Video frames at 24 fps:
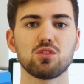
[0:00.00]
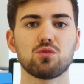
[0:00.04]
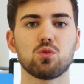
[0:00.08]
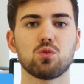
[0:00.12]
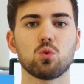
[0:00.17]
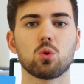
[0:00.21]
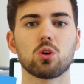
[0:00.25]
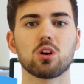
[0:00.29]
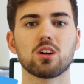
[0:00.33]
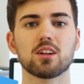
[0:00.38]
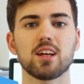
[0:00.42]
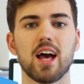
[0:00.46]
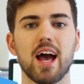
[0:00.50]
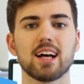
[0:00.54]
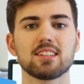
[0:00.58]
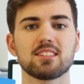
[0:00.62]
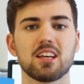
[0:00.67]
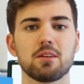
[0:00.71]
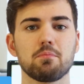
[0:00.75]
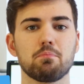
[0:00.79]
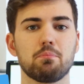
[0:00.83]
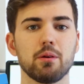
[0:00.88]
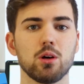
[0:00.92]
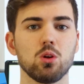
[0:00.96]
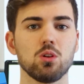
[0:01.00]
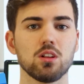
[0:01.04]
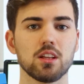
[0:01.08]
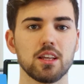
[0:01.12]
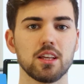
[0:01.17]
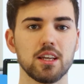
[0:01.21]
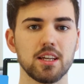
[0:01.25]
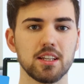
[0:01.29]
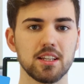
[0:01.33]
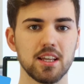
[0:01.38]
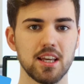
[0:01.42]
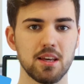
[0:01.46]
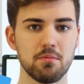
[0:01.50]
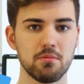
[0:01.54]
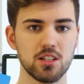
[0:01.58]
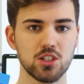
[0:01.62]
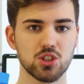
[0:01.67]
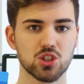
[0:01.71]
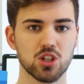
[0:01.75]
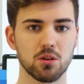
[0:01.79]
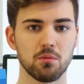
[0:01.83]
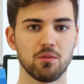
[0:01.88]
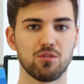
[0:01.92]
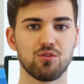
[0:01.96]
Word has a built-in
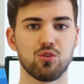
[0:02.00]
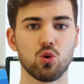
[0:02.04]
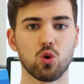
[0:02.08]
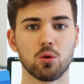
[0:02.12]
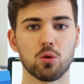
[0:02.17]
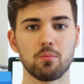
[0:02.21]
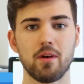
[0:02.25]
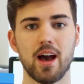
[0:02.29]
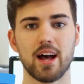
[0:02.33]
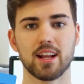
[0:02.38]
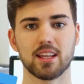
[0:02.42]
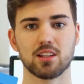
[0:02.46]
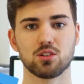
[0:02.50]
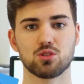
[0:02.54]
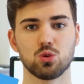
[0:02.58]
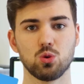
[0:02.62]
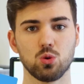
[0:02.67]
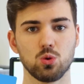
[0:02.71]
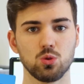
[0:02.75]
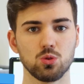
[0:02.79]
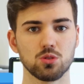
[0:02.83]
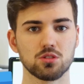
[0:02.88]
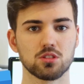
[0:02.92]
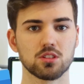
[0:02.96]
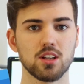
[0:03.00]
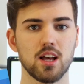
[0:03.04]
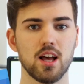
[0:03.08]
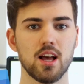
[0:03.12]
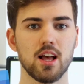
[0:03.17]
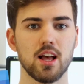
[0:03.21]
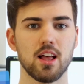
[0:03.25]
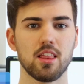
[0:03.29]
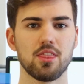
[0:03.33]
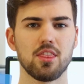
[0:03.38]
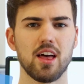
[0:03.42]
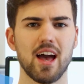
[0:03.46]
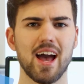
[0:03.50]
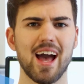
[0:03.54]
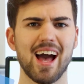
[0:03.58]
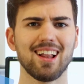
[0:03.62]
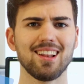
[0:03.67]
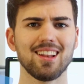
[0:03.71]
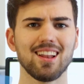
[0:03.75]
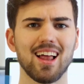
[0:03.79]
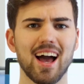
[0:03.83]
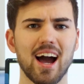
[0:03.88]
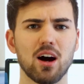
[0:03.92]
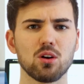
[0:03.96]
image formatting tools that
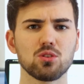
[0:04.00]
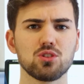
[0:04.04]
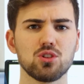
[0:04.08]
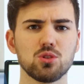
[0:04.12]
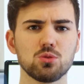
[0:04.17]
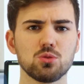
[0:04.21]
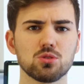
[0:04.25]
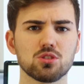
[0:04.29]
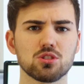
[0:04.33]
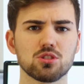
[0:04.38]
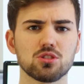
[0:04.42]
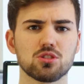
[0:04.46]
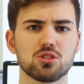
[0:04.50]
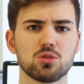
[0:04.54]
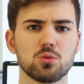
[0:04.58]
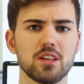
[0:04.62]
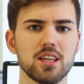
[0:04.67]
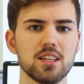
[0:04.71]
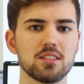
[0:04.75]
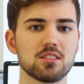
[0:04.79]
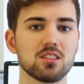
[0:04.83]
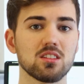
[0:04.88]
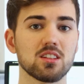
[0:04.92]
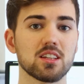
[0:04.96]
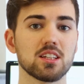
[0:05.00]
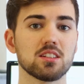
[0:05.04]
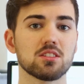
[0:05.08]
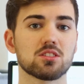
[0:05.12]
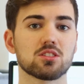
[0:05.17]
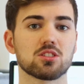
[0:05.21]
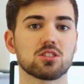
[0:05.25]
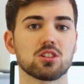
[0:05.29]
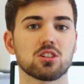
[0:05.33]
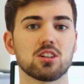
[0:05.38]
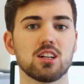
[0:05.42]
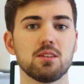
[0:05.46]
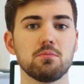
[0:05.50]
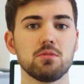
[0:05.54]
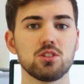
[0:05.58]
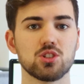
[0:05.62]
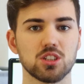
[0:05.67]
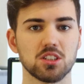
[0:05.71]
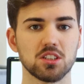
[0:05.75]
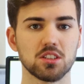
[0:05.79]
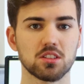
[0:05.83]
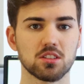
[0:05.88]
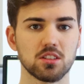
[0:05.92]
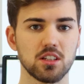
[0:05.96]
allow users to easily insert
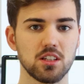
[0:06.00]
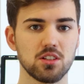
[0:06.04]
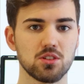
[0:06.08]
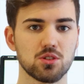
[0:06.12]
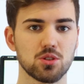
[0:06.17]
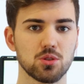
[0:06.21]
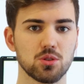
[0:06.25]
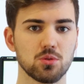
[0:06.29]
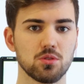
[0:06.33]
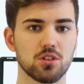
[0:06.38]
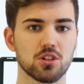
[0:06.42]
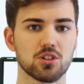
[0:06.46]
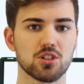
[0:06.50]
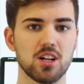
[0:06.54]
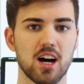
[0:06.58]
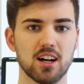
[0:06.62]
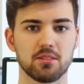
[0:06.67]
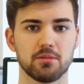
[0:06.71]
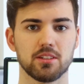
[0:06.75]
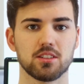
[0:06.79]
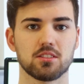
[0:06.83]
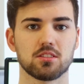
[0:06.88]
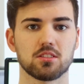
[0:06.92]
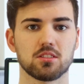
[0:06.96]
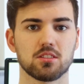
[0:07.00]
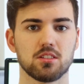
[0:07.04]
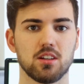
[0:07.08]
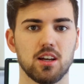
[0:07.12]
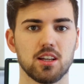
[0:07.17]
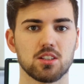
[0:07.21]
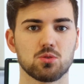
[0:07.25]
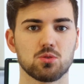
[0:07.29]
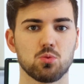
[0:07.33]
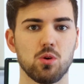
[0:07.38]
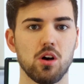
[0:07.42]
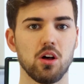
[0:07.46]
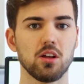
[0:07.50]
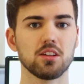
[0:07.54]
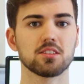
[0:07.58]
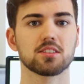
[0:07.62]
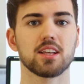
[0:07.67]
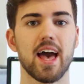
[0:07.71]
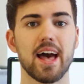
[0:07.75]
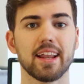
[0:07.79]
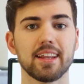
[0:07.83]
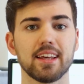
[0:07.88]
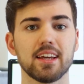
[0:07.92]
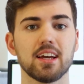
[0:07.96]
images into their documents, as well as
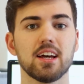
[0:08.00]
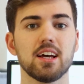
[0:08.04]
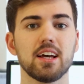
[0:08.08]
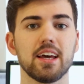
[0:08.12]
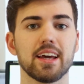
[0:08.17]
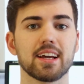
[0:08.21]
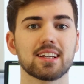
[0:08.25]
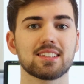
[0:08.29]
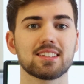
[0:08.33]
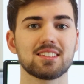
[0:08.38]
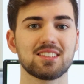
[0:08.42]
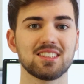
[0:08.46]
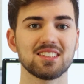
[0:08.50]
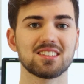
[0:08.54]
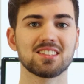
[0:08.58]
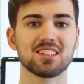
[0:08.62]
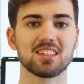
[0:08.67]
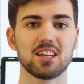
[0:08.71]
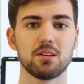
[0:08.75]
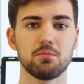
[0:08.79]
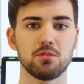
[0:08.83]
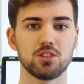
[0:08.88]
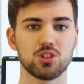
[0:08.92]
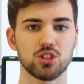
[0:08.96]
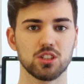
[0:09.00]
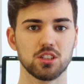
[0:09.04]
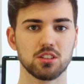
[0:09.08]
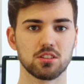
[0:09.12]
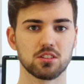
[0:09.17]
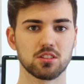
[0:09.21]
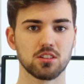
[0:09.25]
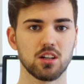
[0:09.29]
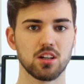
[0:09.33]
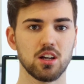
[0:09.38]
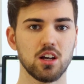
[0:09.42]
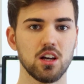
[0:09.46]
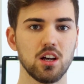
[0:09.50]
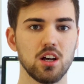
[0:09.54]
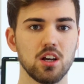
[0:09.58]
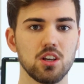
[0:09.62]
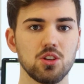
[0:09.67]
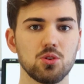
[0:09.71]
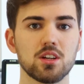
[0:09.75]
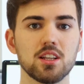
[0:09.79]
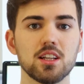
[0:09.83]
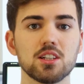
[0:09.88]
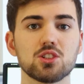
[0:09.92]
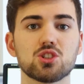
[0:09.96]
edit existing images.
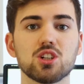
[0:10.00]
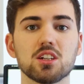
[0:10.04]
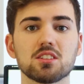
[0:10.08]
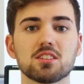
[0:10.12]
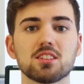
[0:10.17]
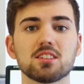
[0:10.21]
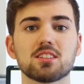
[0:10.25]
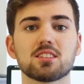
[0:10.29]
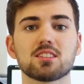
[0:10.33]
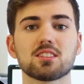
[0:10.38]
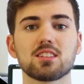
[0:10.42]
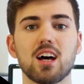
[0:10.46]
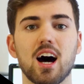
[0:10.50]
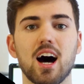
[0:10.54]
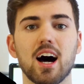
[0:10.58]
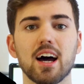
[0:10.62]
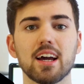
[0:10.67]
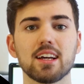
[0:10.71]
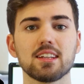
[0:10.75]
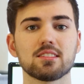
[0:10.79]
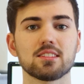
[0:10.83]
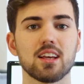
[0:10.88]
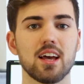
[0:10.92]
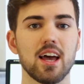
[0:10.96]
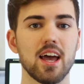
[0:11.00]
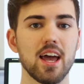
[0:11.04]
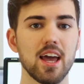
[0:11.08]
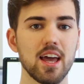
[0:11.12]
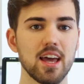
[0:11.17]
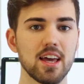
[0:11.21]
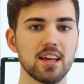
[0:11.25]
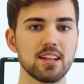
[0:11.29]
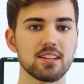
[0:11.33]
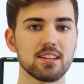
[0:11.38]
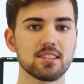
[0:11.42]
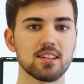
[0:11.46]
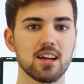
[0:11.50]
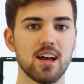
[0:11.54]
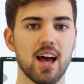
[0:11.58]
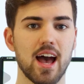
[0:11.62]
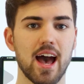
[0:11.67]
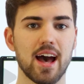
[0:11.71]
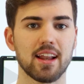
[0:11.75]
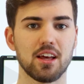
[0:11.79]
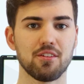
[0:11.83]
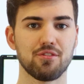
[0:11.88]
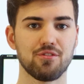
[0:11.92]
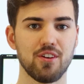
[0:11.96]
You can adjust the size and
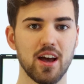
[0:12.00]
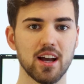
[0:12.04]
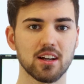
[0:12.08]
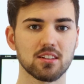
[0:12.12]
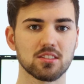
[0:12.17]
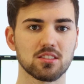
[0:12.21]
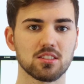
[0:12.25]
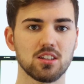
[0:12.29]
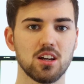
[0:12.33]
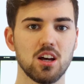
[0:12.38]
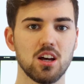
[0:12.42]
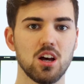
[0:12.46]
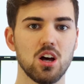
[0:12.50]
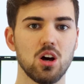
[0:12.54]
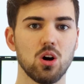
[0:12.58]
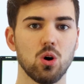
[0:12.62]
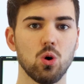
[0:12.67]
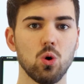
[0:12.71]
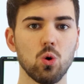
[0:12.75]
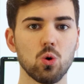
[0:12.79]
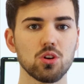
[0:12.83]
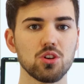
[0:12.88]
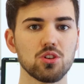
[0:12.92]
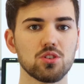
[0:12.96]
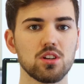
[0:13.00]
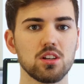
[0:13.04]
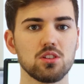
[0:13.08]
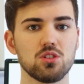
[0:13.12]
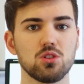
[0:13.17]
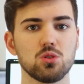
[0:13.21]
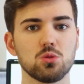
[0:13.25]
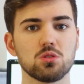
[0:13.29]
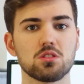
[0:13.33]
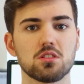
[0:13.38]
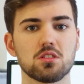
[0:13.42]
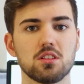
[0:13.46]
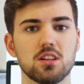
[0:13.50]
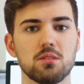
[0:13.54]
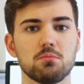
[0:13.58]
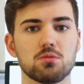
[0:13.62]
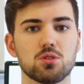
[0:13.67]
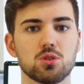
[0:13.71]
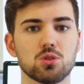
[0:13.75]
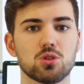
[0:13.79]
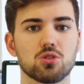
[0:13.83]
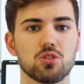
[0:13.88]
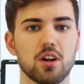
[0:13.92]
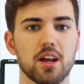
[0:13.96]
add effects, or you can use them
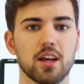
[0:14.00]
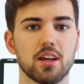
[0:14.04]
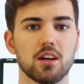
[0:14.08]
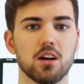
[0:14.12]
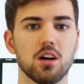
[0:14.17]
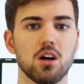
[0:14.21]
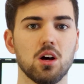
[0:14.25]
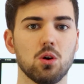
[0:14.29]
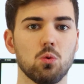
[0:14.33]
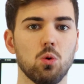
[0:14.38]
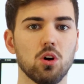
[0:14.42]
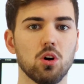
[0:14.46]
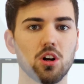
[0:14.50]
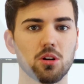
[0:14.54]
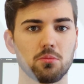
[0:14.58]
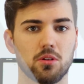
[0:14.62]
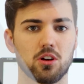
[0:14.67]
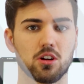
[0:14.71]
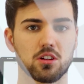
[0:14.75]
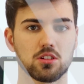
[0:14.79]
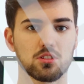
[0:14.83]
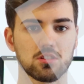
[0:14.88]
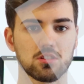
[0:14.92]
to create watermarks,